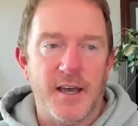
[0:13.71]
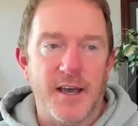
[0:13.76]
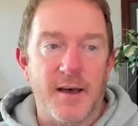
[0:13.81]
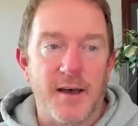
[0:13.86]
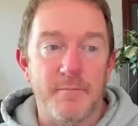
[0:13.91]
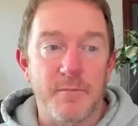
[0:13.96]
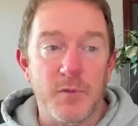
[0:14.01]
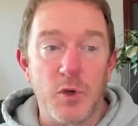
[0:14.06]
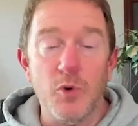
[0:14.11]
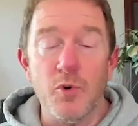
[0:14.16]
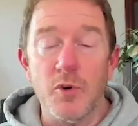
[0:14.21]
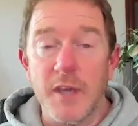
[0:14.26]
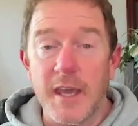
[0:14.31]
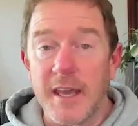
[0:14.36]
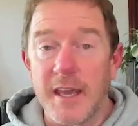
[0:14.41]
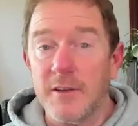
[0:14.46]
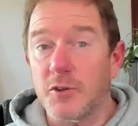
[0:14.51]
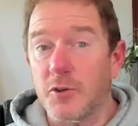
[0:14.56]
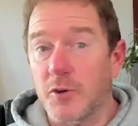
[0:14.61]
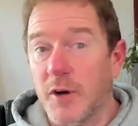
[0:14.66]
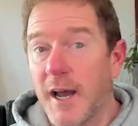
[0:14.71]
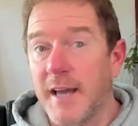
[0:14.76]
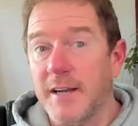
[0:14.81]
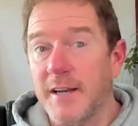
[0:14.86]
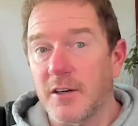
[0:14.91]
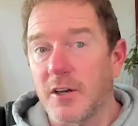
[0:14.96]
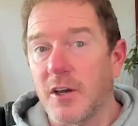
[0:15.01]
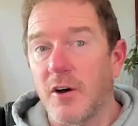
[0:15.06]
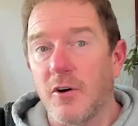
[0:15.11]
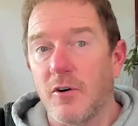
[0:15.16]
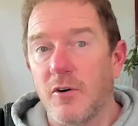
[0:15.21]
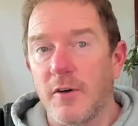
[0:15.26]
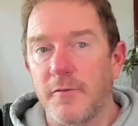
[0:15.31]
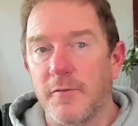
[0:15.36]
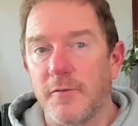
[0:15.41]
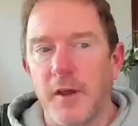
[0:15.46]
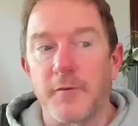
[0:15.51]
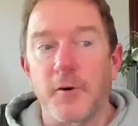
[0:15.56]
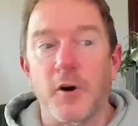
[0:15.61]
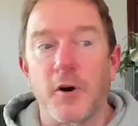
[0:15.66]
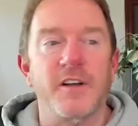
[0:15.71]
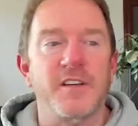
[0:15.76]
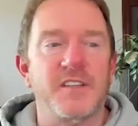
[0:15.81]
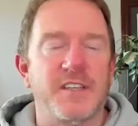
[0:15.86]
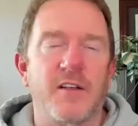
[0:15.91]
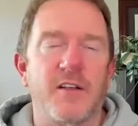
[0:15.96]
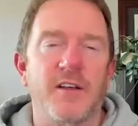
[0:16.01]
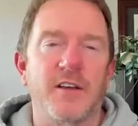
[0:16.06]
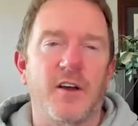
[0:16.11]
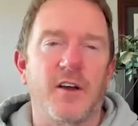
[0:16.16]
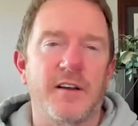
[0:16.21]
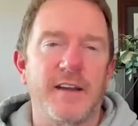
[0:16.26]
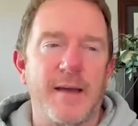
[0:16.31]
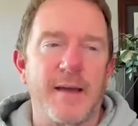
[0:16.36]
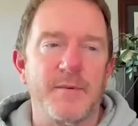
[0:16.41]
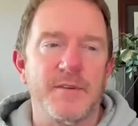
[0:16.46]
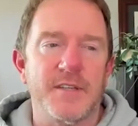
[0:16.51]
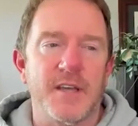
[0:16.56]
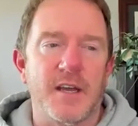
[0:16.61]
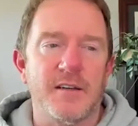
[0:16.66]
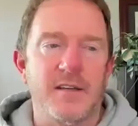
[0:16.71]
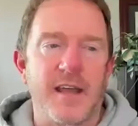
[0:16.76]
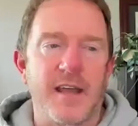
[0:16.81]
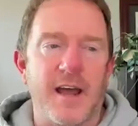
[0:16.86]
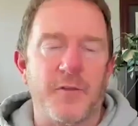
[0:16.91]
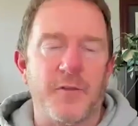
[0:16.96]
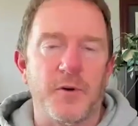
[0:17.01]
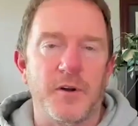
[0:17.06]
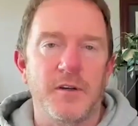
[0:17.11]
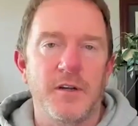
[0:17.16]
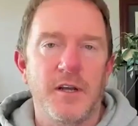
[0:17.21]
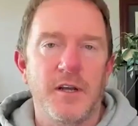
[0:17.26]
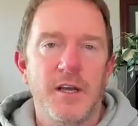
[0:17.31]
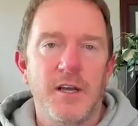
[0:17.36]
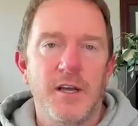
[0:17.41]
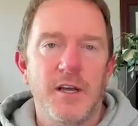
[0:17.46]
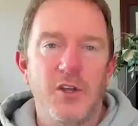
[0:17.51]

Um, you can try to go, if, if you're already selling on Amazon, Catherine,